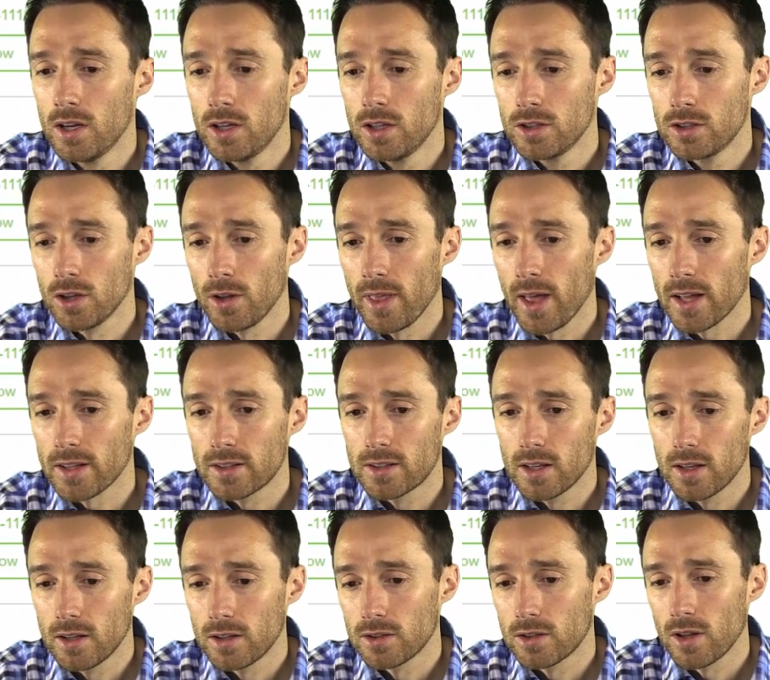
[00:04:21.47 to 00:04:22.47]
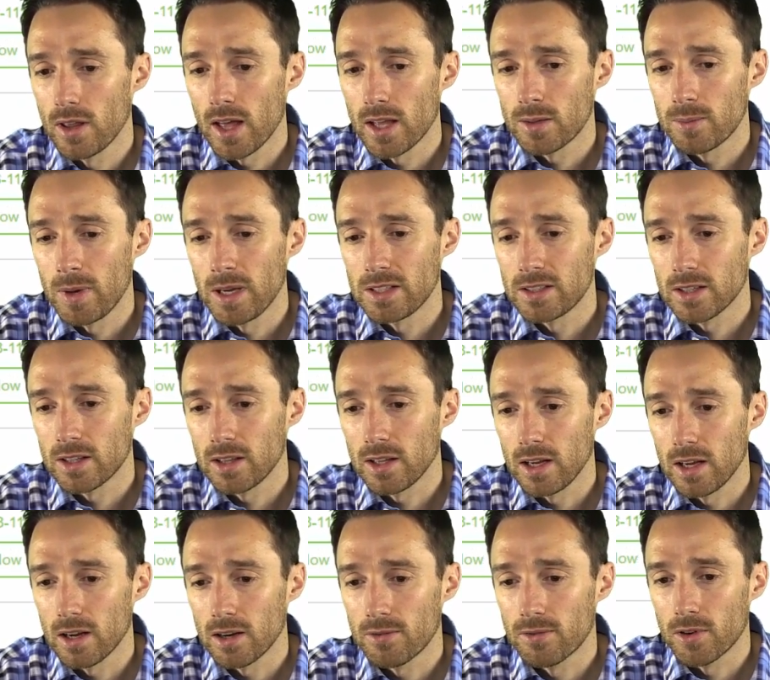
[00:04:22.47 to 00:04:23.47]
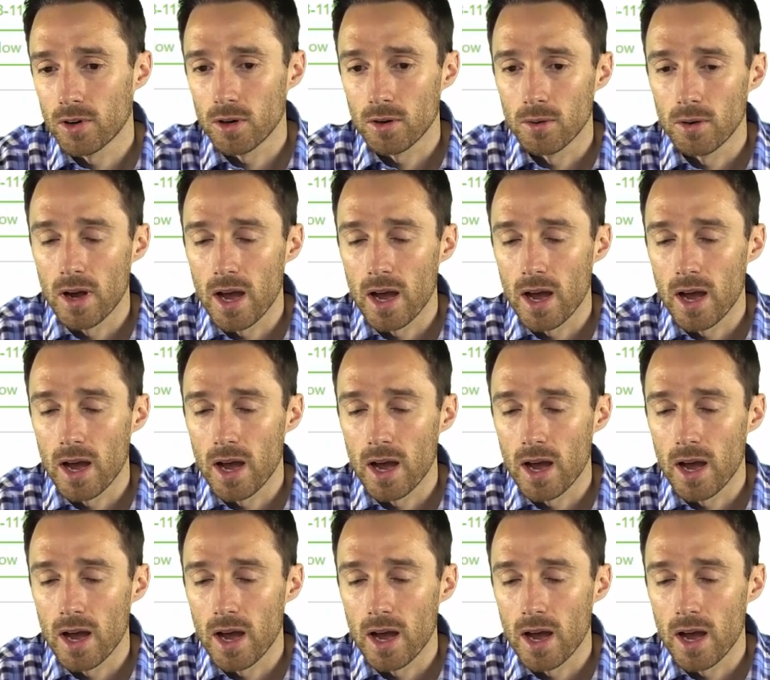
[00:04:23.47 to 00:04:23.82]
So that's basically it for